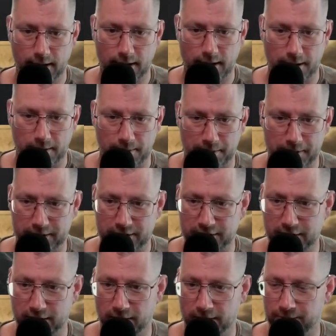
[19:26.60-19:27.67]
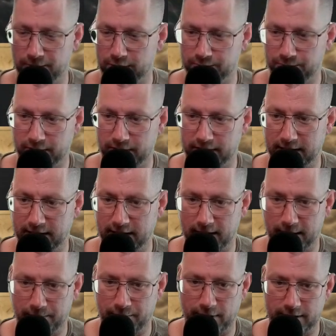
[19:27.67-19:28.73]
but still it was pretty
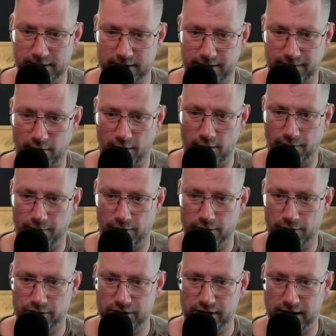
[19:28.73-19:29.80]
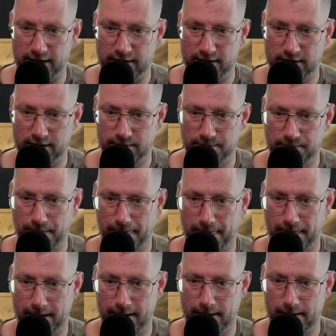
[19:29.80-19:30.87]
impressive overall status.
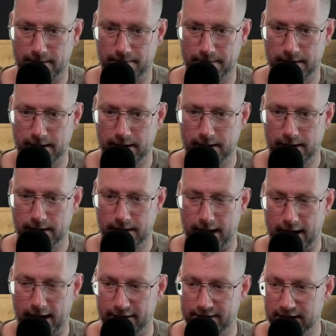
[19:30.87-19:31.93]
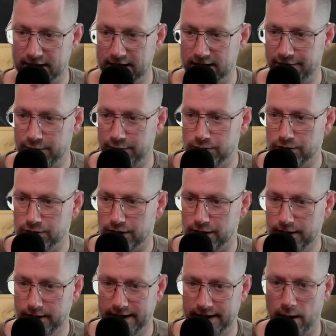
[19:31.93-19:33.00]
And I think in the future
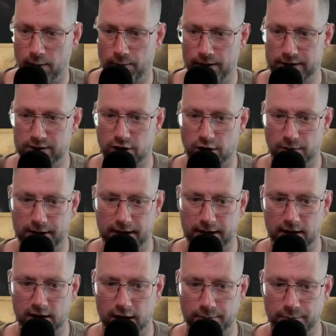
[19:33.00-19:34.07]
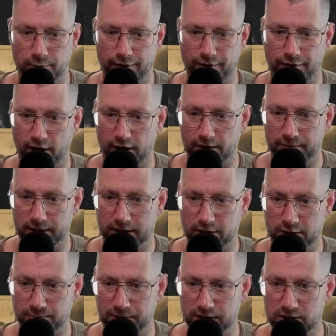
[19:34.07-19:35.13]
the Helm wager gonna be a lot more fun, because
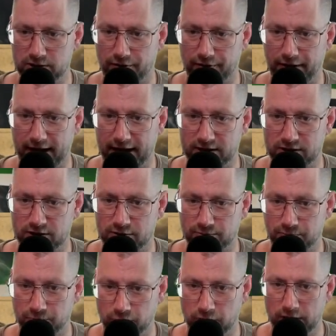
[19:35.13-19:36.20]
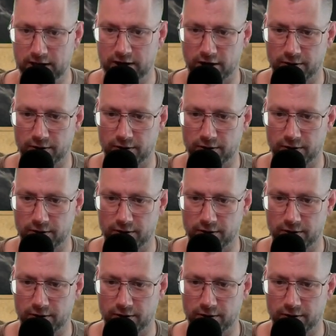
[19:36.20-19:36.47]
Pieces of 8's really gonna